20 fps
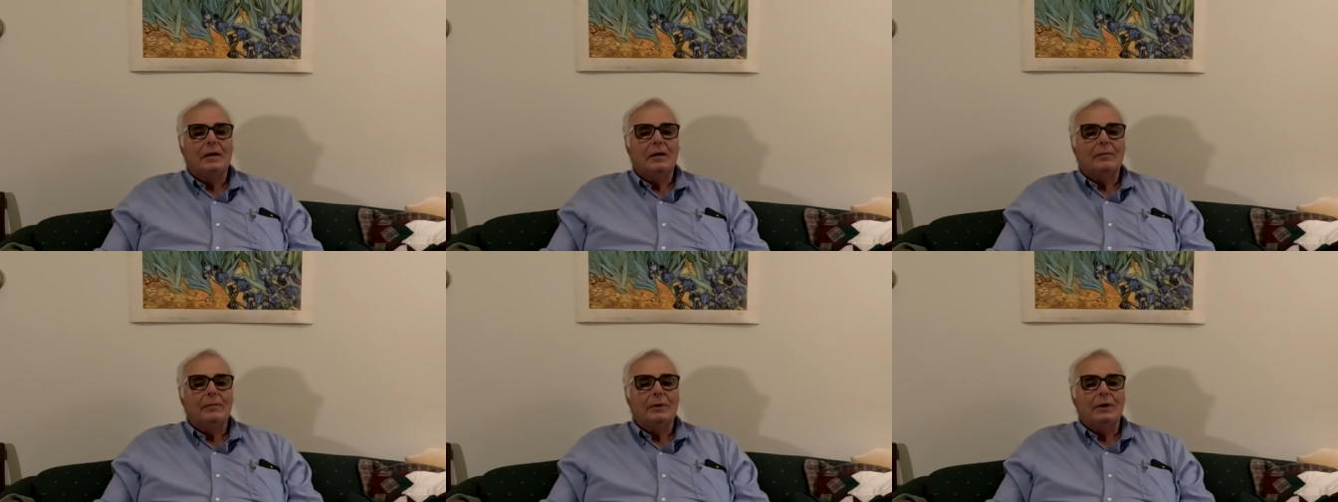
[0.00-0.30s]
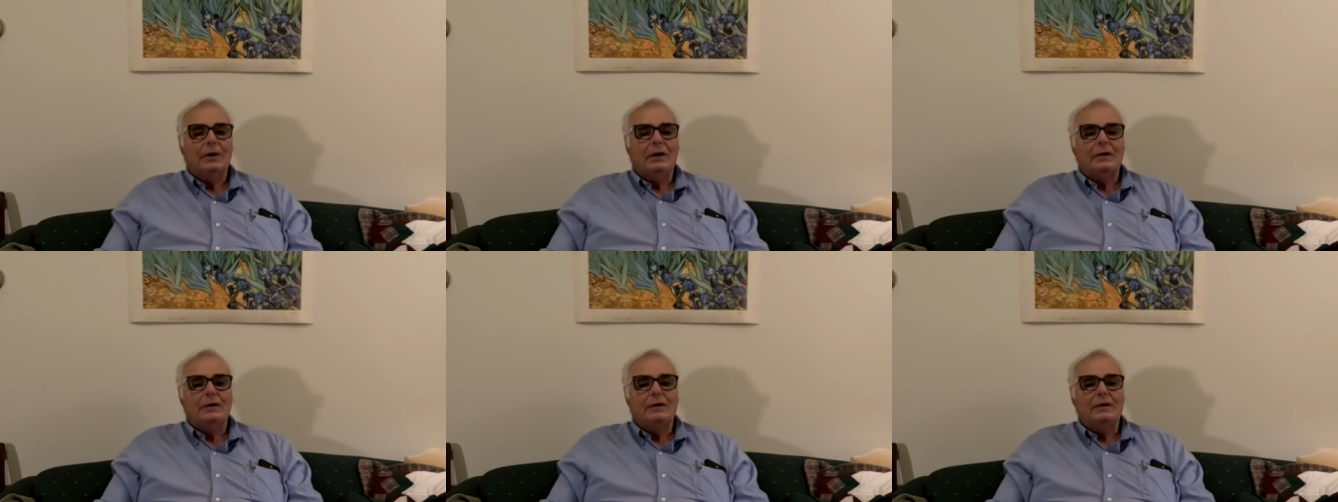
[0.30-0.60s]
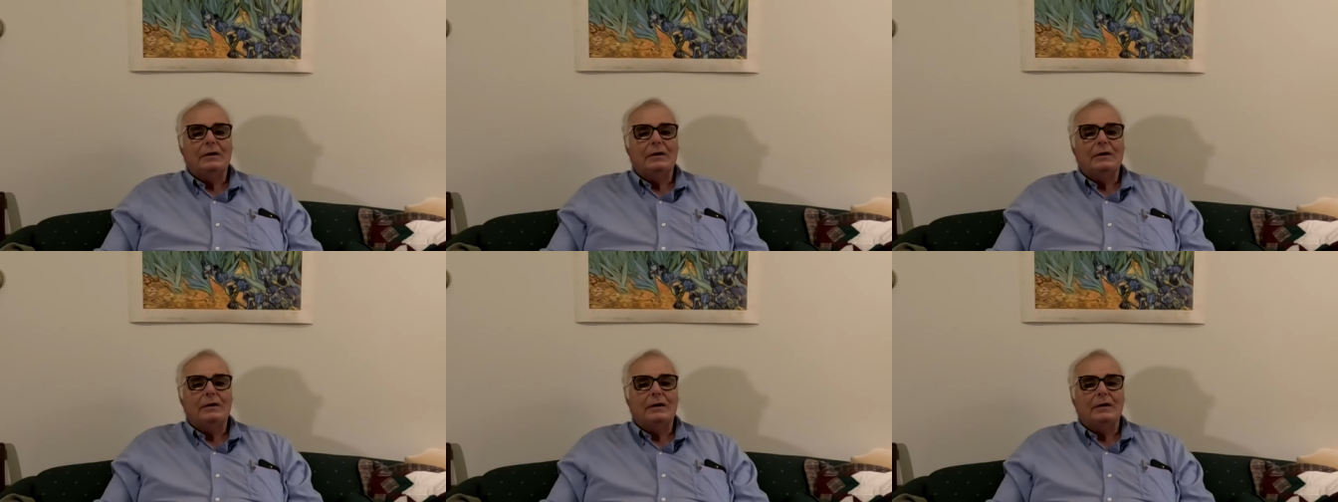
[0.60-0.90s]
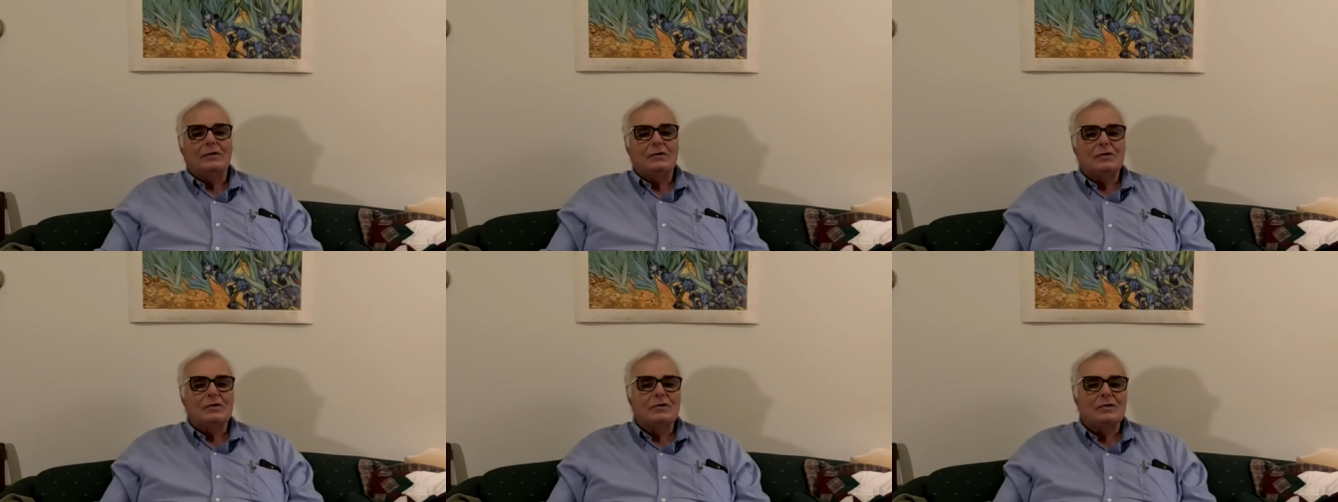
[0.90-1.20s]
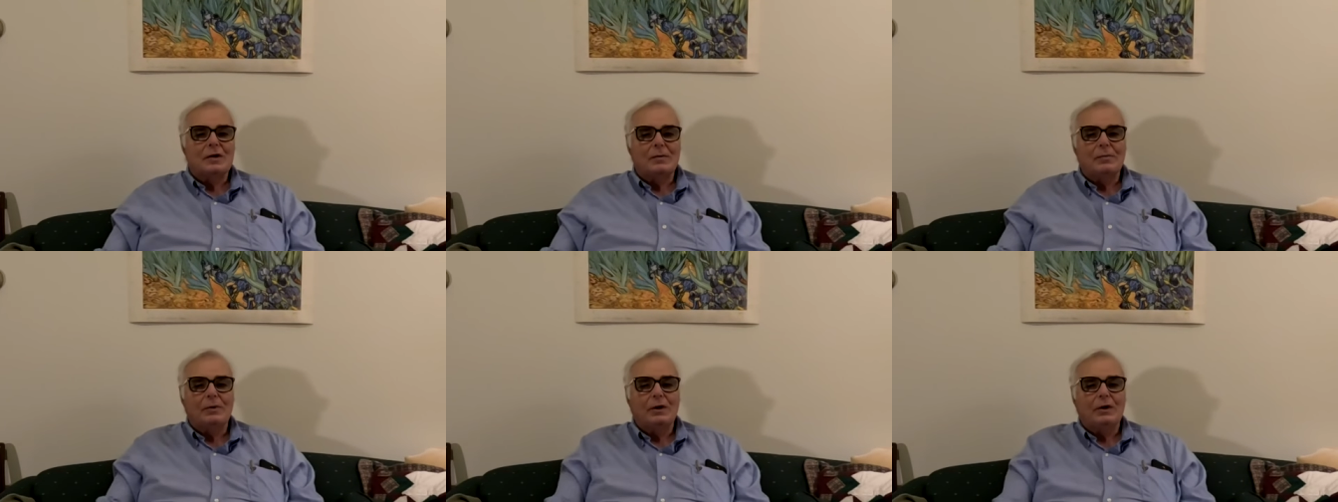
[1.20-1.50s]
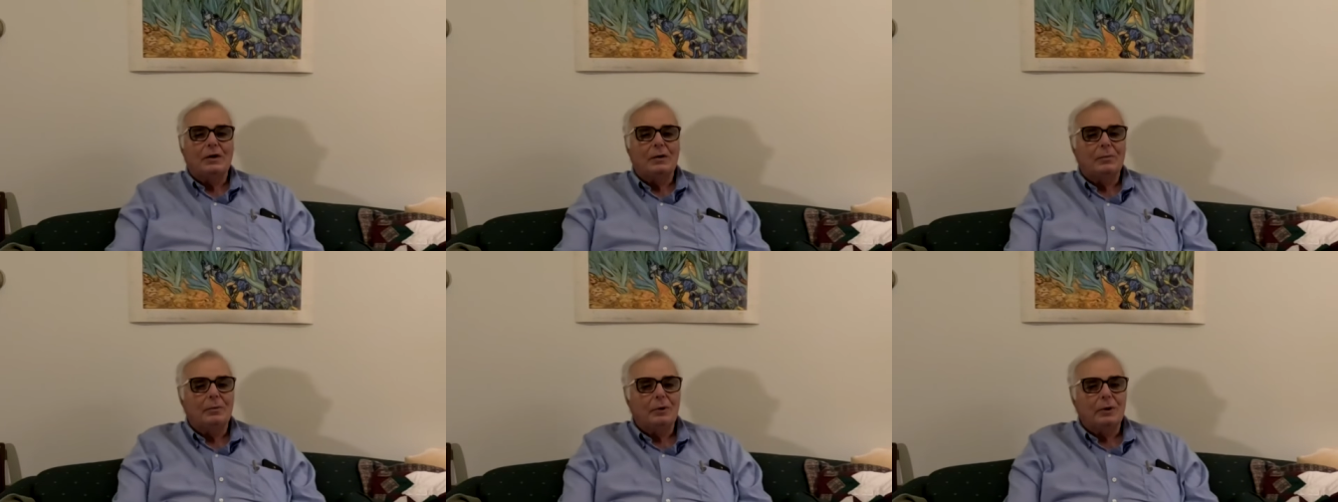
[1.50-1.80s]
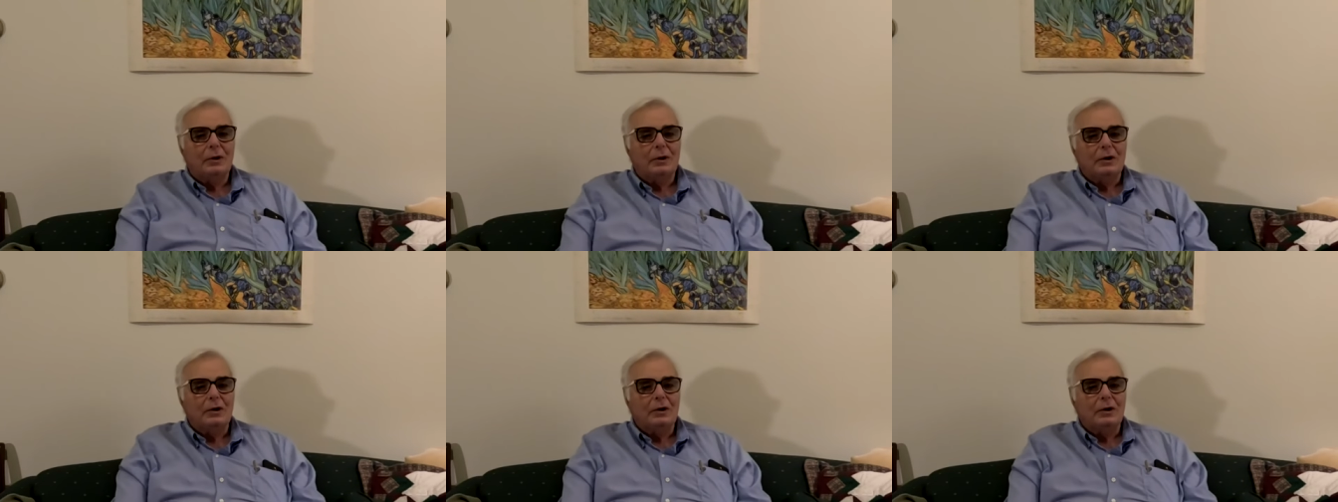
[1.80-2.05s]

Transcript: but just something to put a